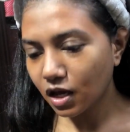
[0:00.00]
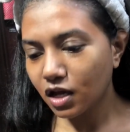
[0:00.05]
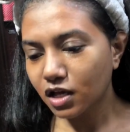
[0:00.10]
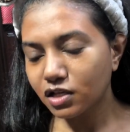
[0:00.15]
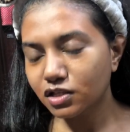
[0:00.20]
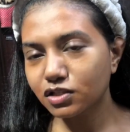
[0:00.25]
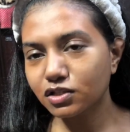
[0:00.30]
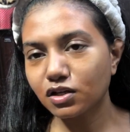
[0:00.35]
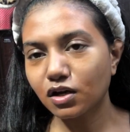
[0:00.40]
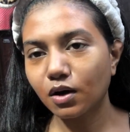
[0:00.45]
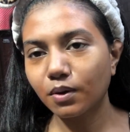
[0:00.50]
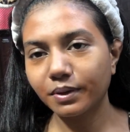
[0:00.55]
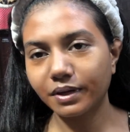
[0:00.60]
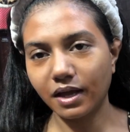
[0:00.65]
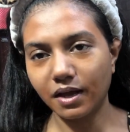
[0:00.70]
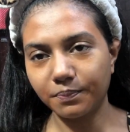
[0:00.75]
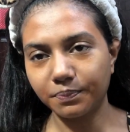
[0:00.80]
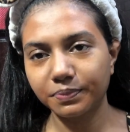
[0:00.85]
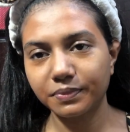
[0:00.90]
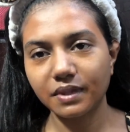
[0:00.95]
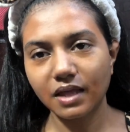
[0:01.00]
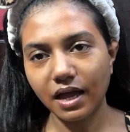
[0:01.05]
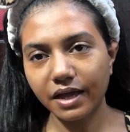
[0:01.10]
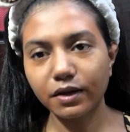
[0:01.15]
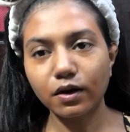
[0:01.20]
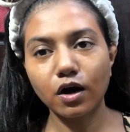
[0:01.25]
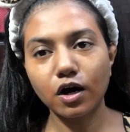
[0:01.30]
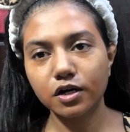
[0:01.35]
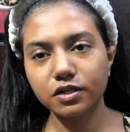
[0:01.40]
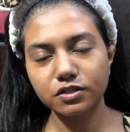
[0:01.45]
So yeah, I
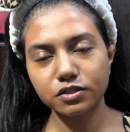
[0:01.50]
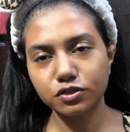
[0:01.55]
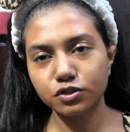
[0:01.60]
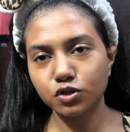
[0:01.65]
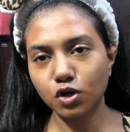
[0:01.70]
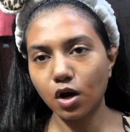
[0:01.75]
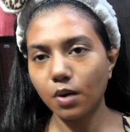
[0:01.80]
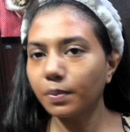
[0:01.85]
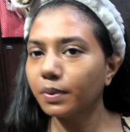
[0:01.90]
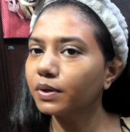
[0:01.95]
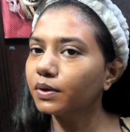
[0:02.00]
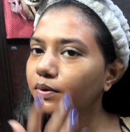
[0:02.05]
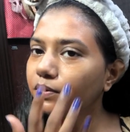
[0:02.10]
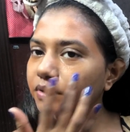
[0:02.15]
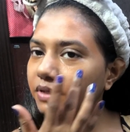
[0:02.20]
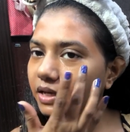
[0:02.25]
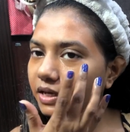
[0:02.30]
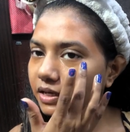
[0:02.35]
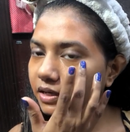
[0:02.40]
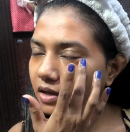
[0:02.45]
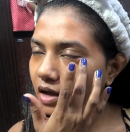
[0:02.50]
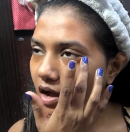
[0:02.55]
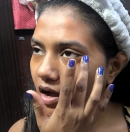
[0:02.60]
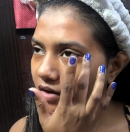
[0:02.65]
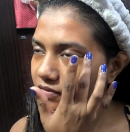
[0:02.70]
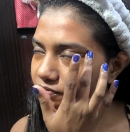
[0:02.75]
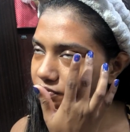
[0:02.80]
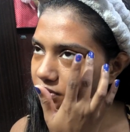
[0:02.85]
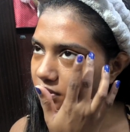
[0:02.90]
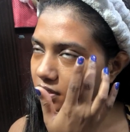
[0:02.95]
got the job. Okay,
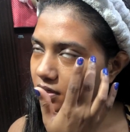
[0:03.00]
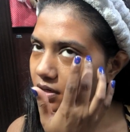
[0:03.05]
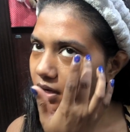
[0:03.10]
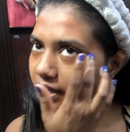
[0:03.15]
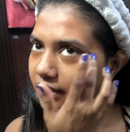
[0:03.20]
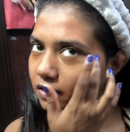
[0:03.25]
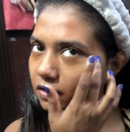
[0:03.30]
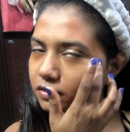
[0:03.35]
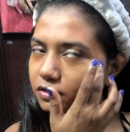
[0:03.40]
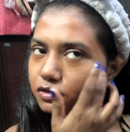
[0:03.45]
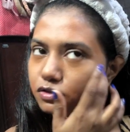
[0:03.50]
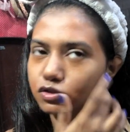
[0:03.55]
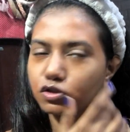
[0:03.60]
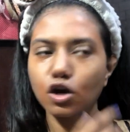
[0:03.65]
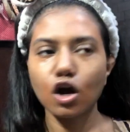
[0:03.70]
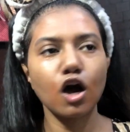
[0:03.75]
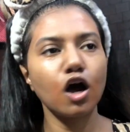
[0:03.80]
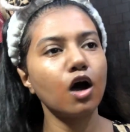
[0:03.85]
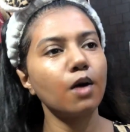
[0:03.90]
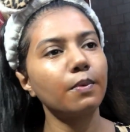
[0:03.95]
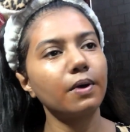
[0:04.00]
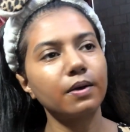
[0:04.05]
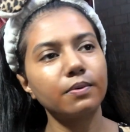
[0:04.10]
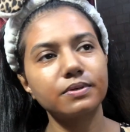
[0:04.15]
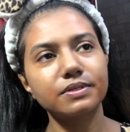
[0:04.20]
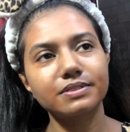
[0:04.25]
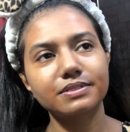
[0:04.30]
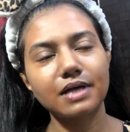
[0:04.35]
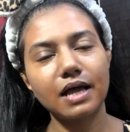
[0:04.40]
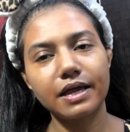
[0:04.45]
after I got the job,
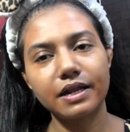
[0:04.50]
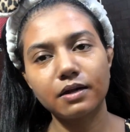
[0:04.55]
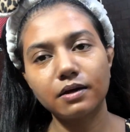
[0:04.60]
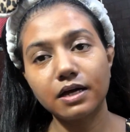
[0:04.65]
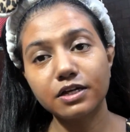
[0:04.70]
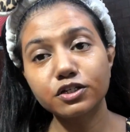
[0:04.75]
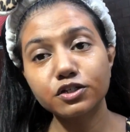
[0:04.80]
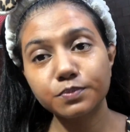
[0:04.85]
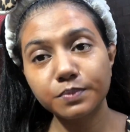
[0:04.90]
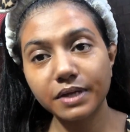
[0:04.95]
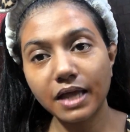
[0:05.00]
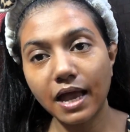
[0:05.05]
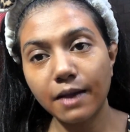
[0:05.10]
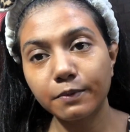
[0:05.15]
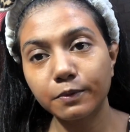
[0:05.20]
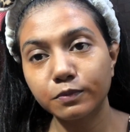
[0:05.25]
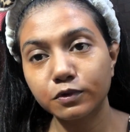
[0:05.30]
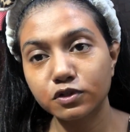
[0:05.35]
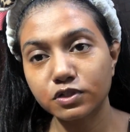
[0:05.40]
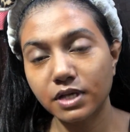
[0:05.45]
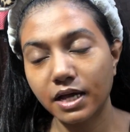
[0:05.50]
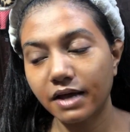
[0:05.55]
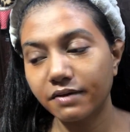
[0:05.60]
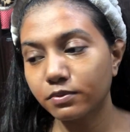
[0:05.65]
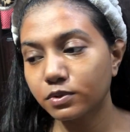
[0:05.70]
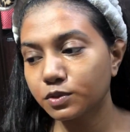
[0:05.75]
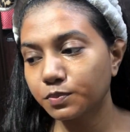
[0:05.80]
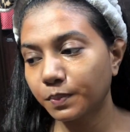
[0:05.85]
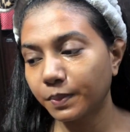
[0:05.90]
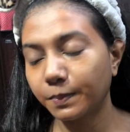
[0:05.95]
I should be happy because I
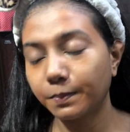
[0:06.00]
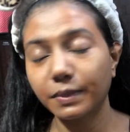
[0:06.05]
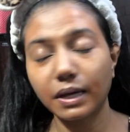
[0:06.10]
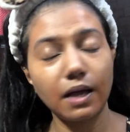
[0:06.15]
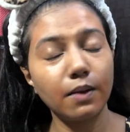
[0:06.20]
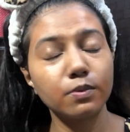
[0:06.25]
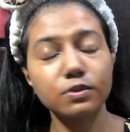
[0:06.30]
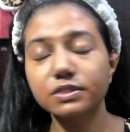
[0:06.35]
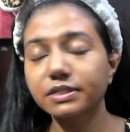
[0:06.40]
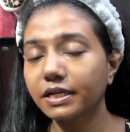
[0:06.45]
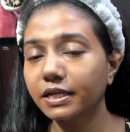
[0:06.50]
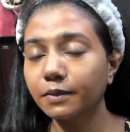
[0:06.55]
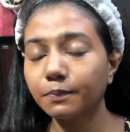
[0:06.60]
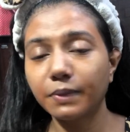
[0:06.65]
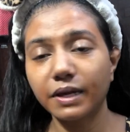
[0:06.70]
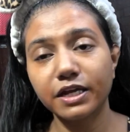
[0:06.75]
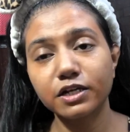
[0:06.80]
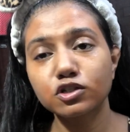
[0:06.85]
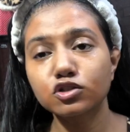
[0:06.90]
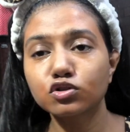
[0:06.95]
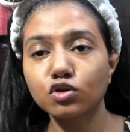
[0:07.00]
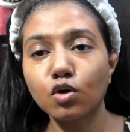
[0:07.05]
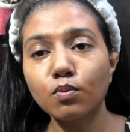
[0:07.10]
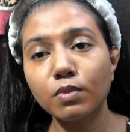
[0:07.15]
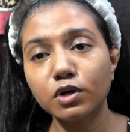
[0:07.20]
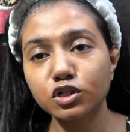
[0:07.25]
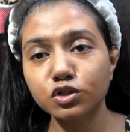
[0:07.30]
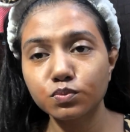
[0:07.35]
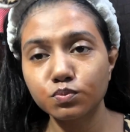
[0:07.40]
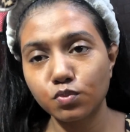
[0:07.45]
was getting paid so
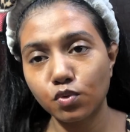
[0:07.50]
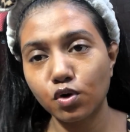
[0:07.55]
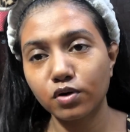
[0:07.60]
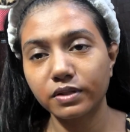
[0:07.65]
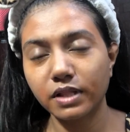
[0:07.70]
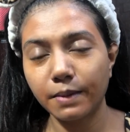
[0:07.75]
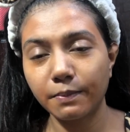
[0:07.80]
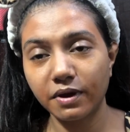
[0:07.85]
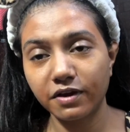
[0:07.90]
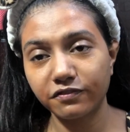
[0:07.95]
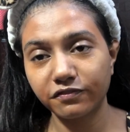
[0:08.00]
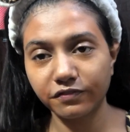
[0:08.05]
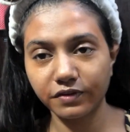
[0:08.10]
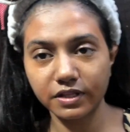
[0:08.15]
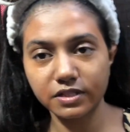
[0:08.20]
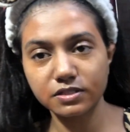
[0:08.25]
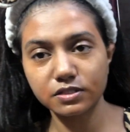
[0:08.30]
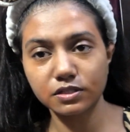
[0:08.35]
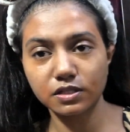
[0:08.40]
much more than my friends.